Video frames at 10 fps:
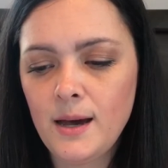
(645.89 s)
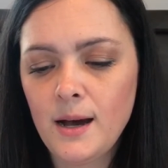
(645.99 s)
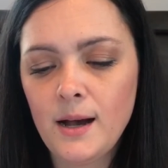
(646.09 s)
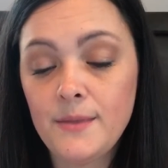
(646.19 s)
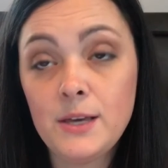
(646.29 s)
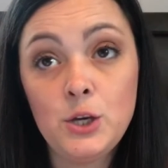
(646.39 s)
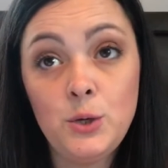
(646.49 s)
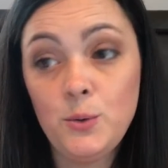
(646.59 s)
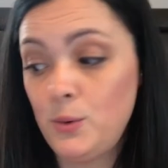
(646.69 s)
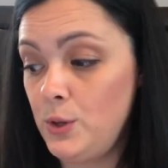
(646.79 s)
uh, the,
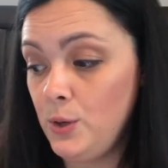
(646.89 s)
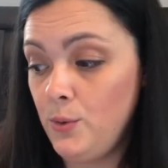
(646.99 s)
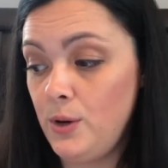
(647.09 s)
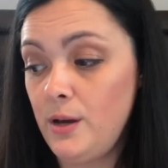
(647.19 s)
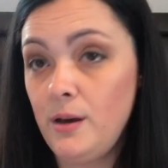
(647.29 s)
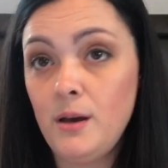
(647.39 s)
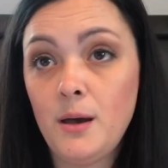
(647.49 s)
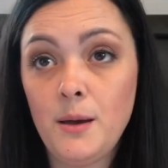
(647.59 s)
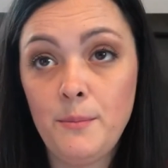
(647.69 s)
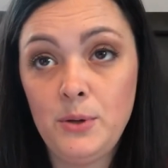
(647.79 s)
Huda, the Huda
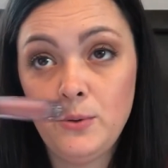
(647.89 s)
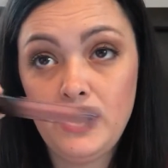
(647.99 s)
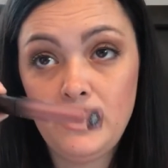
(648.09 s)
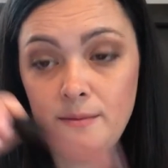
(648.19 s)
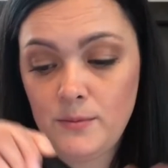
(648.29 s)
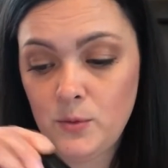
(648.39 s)
Beauty